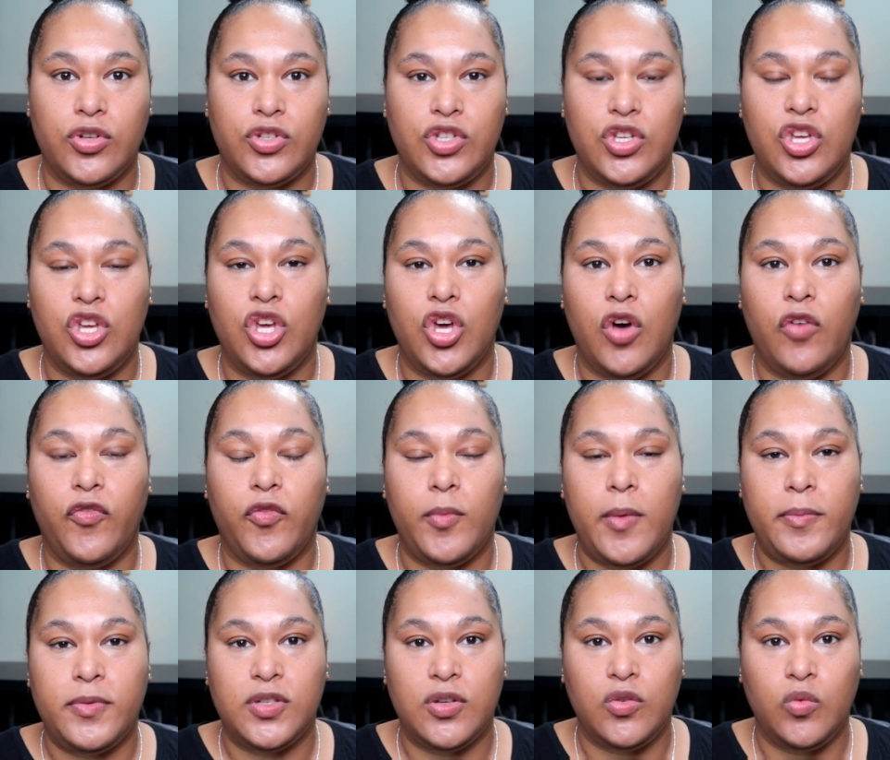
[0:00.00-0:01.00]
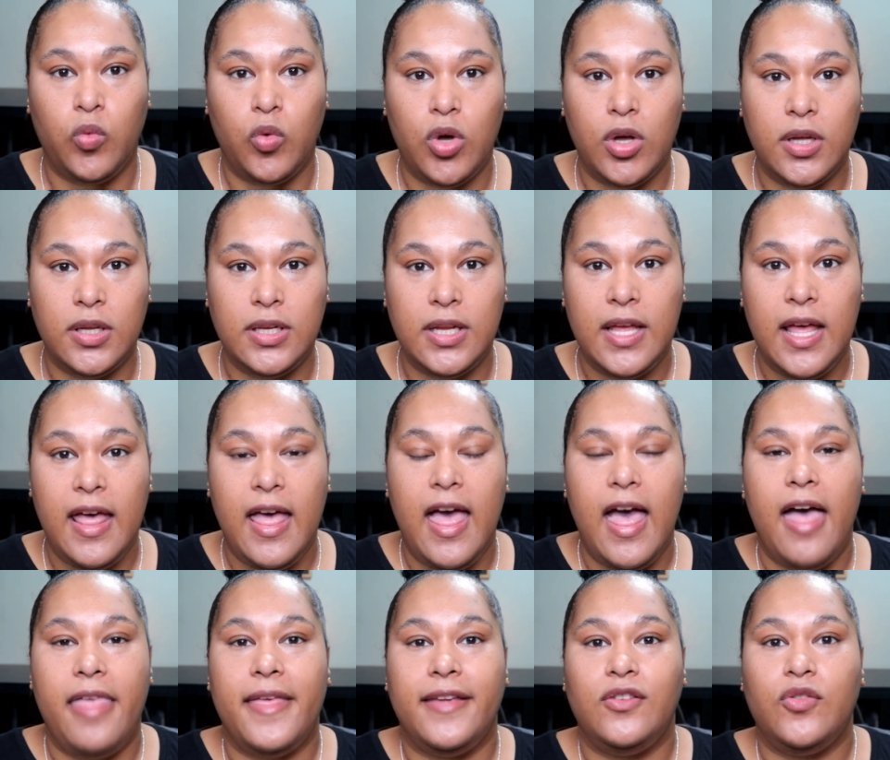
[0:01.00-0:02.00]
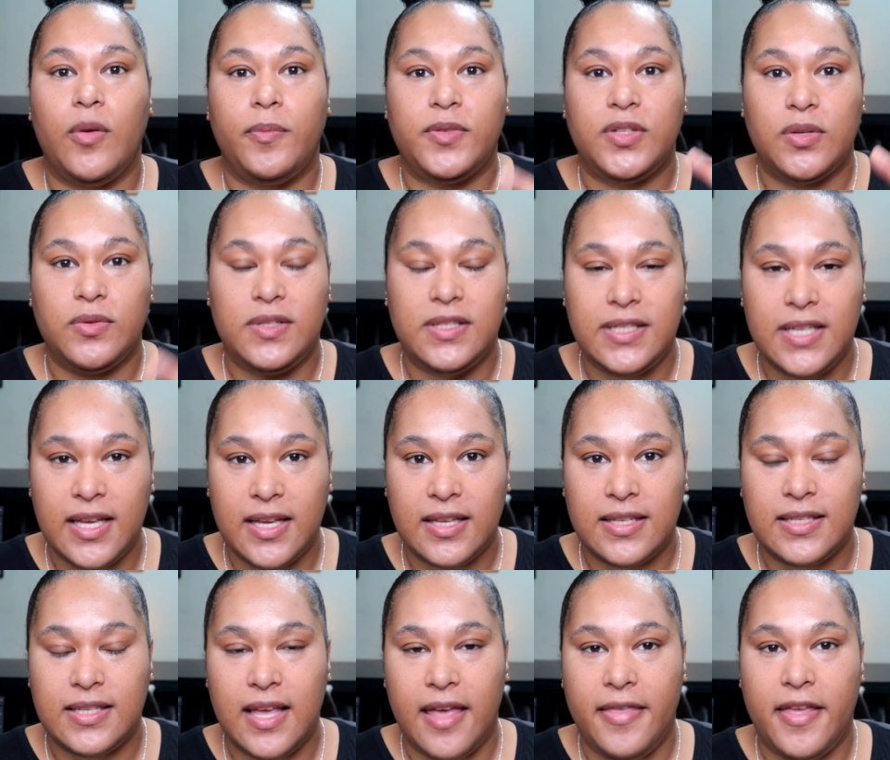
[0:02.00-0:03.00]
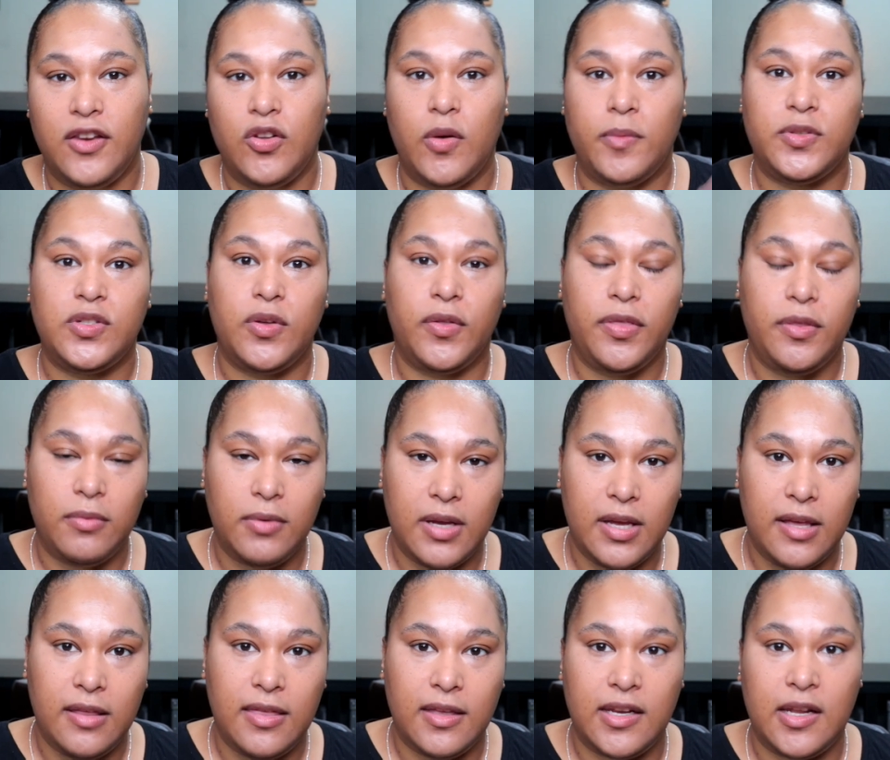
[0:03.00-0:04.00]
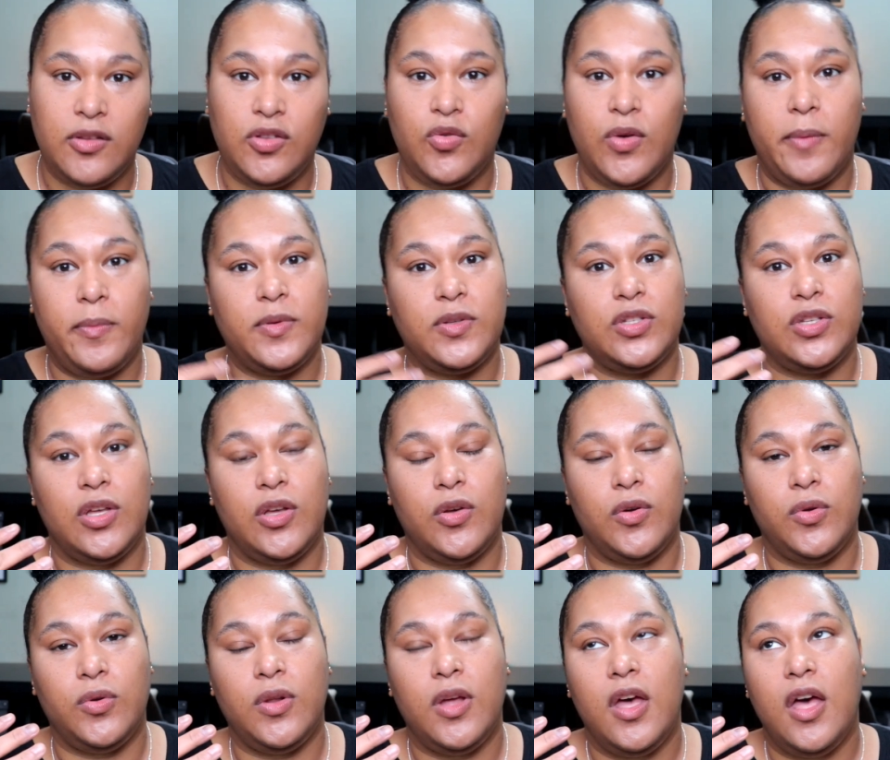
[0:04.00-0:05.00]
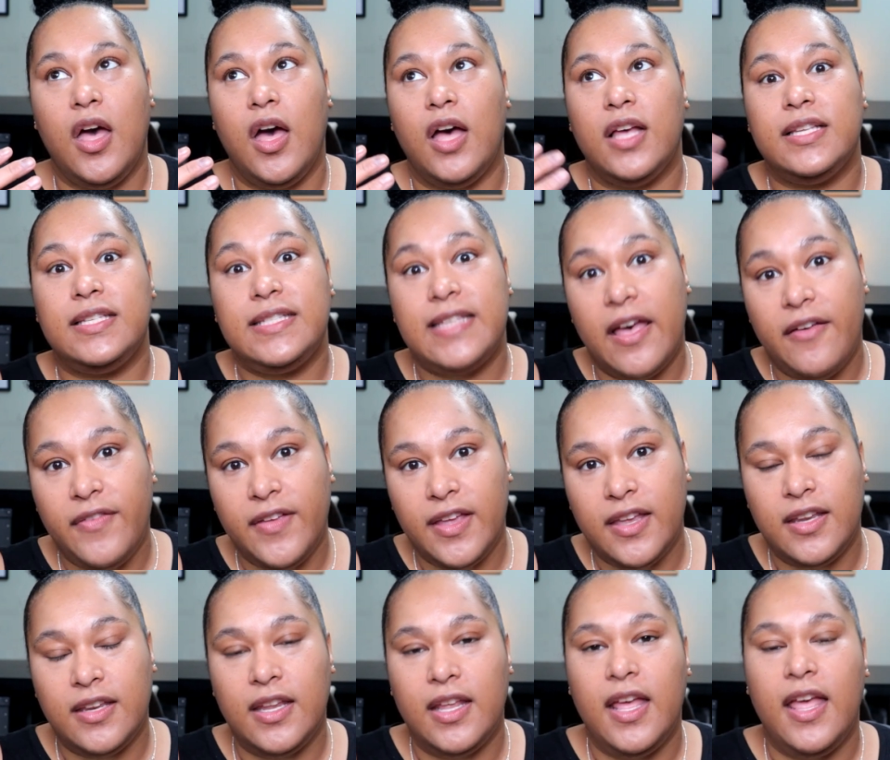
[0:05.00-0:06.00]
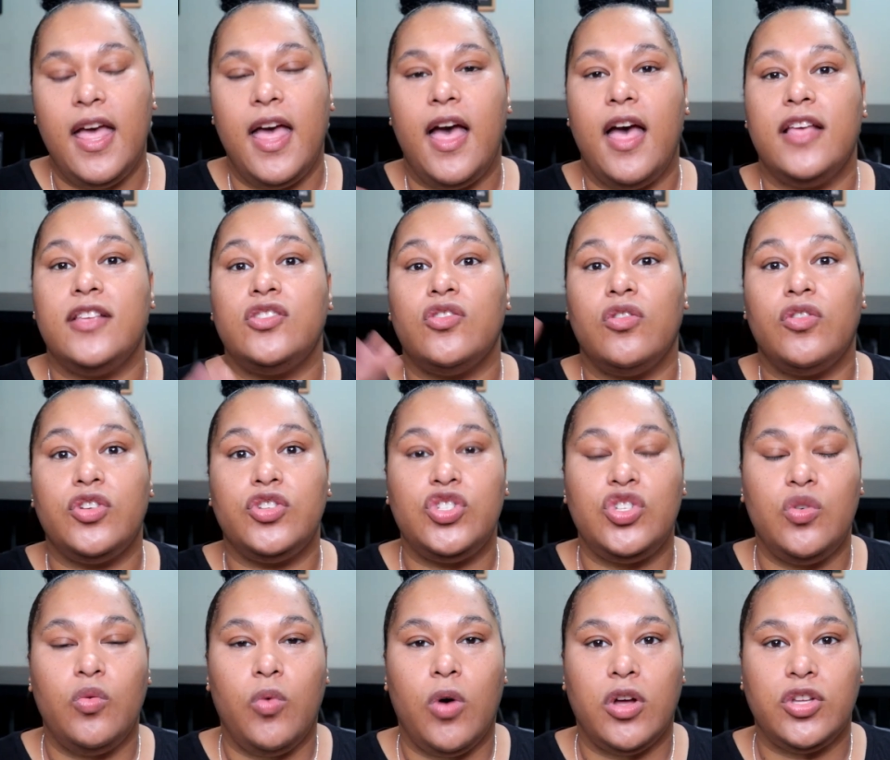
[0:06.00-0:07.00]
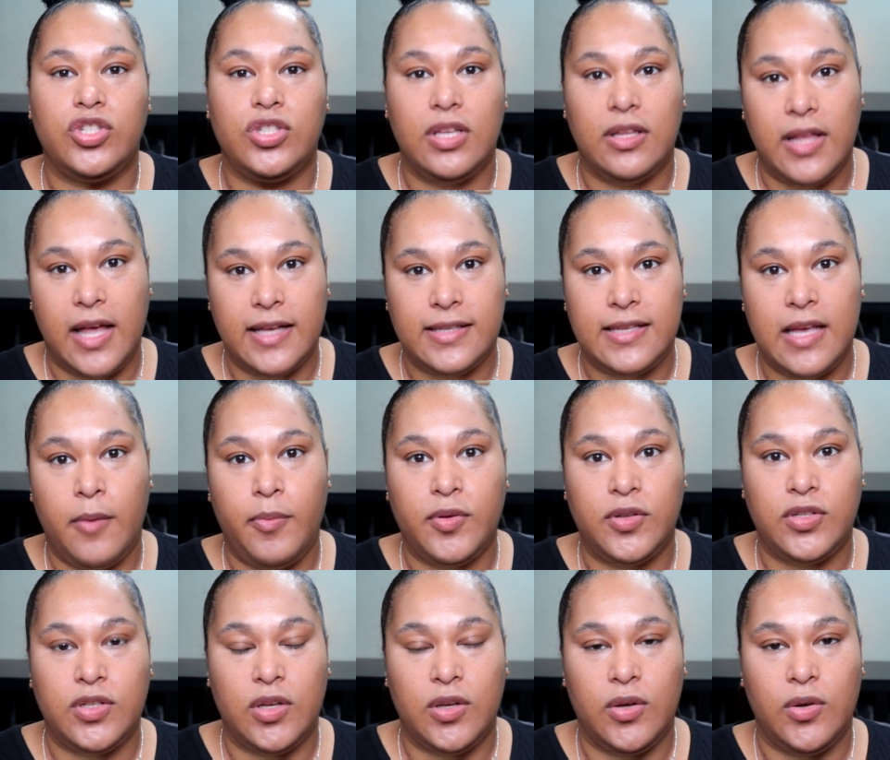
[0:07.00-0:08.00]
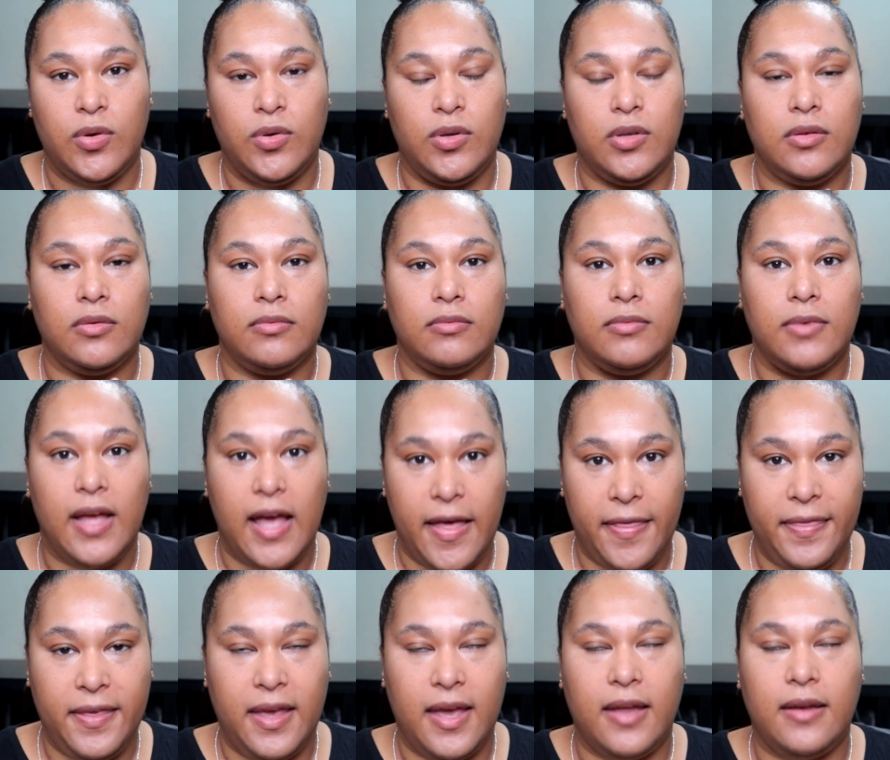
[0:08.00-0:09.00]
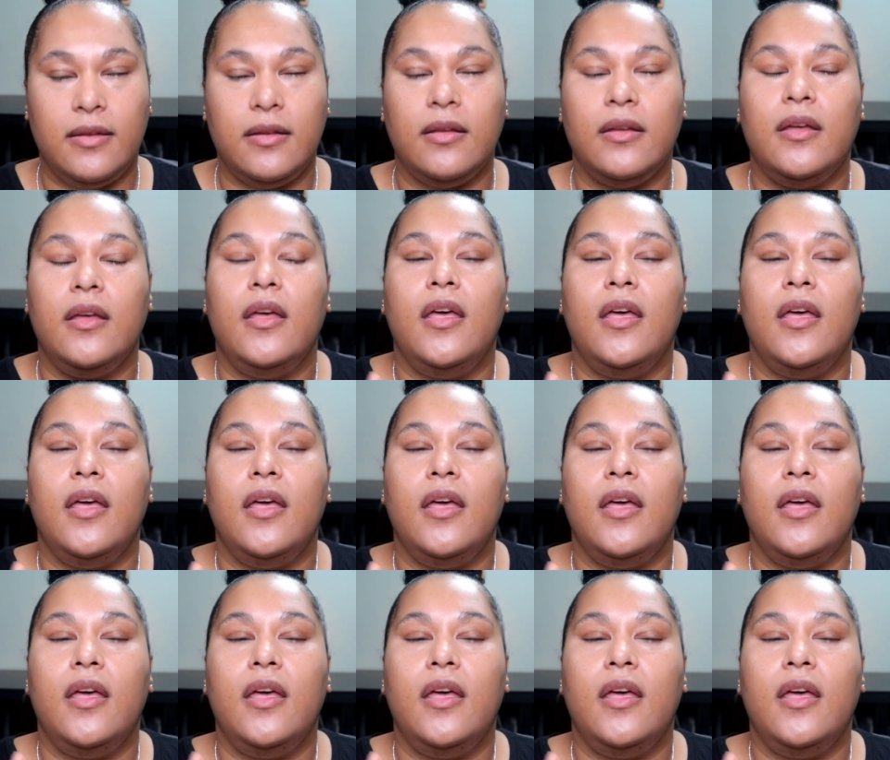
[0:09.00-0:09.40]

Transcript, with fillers: So you can go from episode 1 and then do episode 6 and then do episode 3, then do episode 7, as long as you watch the last episode at the end.